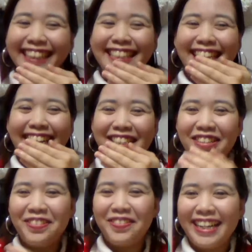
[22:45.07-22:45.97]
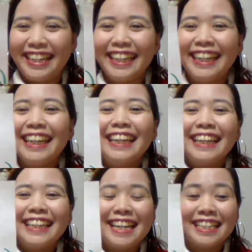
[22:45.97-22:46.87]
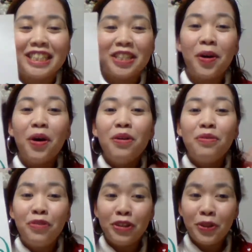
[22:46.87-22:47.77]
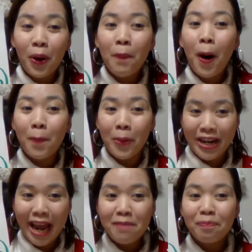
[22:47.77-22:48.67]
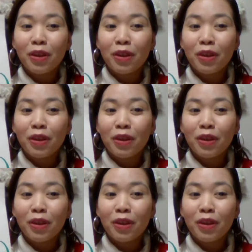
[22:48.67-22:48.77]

Nazolmin. Yes, so futomomo, ne?